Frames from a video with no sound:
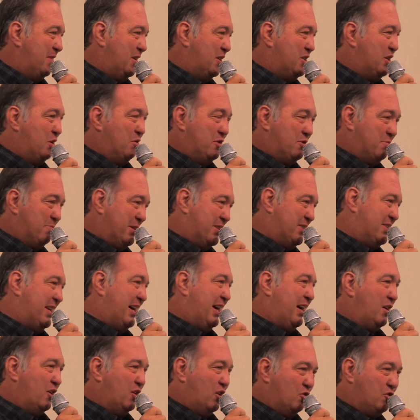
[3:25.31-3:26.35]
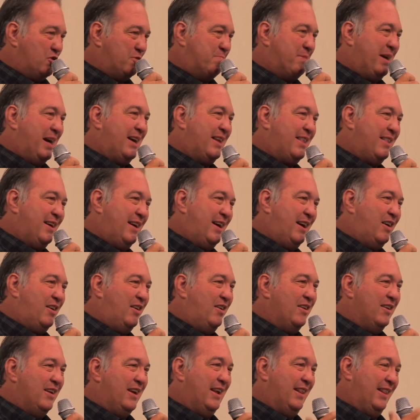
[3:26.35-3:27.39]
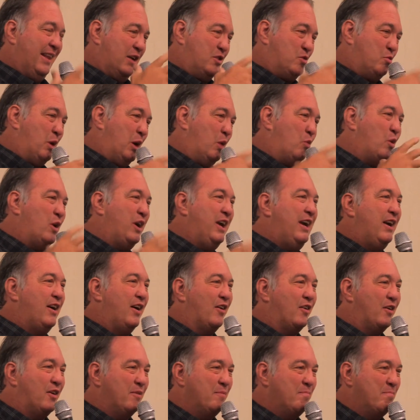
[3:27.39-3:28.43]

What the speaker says: She was misdiagnosed back there, and that's why we're here,